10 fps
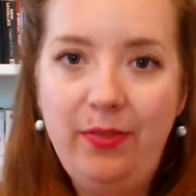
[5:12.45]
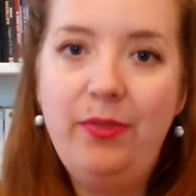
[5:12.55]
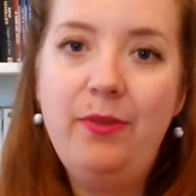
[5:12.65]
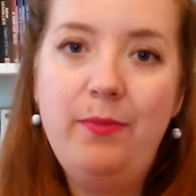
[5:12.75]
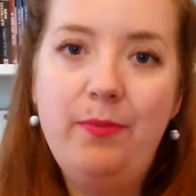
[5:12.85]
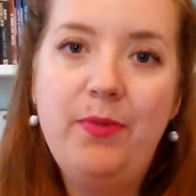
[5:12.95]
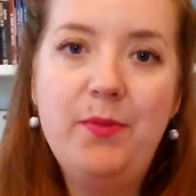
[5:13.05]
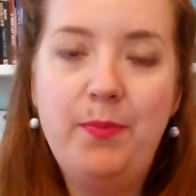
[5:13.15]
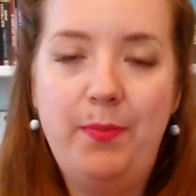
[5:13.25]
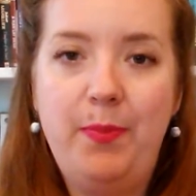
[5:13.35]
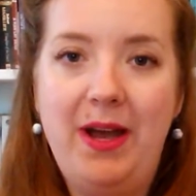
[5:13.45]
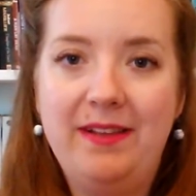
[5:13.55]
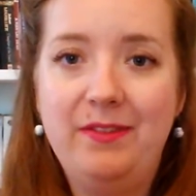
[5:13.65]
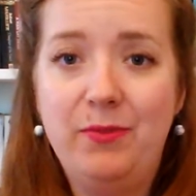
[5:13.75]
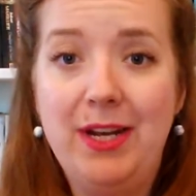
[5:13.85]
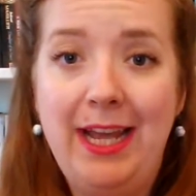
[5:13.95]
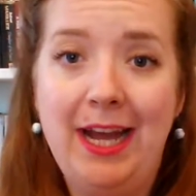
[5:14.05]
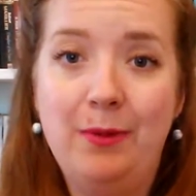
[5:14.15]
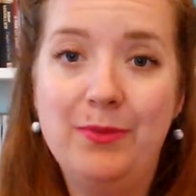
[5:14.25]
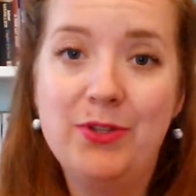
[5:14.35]
the past and really
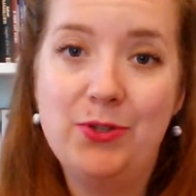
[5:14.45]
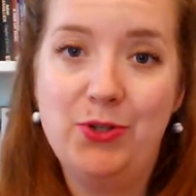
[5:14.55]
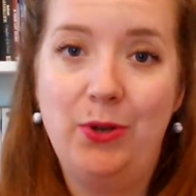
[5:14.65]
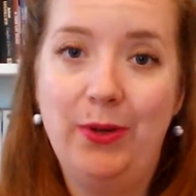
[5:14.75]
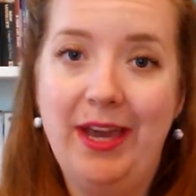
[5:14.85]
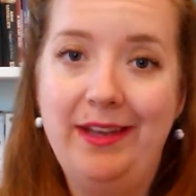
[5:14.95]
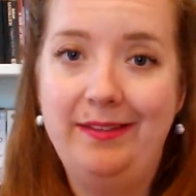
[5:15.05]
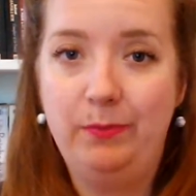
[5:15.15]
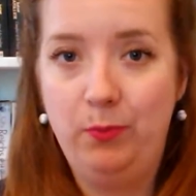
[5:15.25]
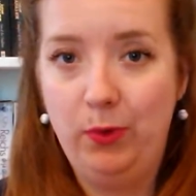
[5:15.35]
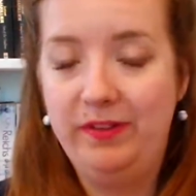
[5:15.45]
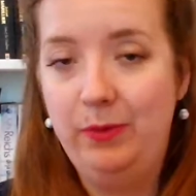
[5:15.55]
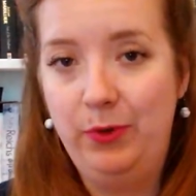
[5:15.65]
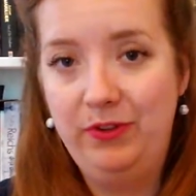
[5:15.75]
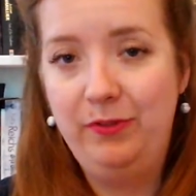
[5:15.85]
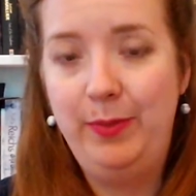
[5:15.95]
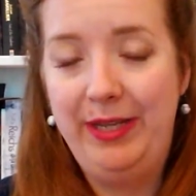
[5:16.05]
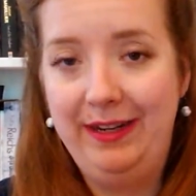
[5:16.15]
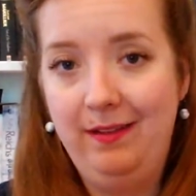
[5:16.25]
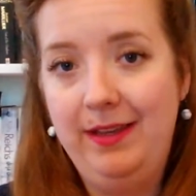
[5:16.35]
helped showcase what it would have
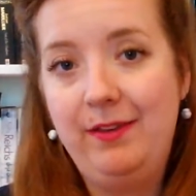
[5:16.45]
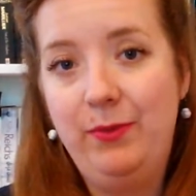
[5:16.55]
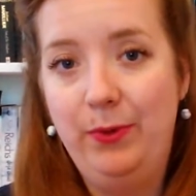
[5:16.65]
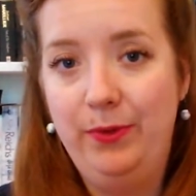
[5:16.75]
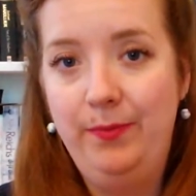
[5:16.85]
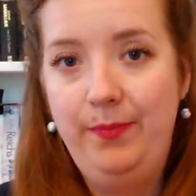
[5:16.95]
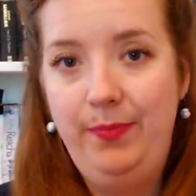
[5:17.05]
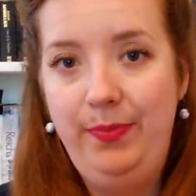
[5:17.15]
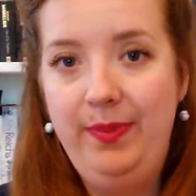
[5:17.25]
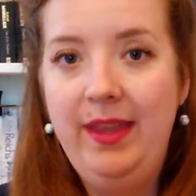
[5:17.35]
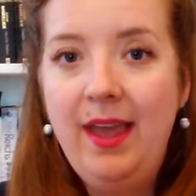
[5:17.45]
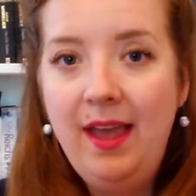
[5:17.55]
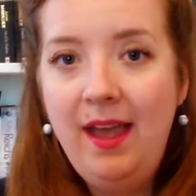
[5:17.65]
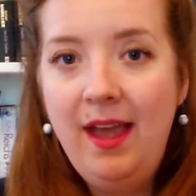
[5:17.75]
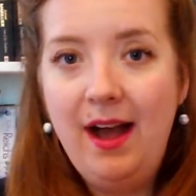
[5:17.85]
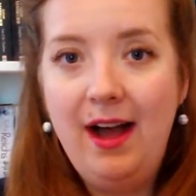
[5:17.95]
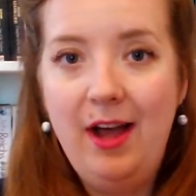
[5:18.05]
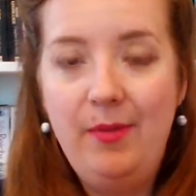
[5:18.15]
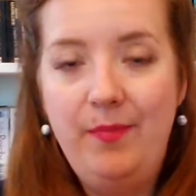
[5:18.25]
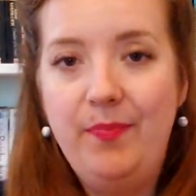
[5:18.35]
been like for
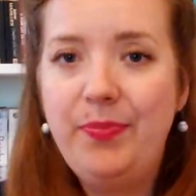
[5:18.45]
them.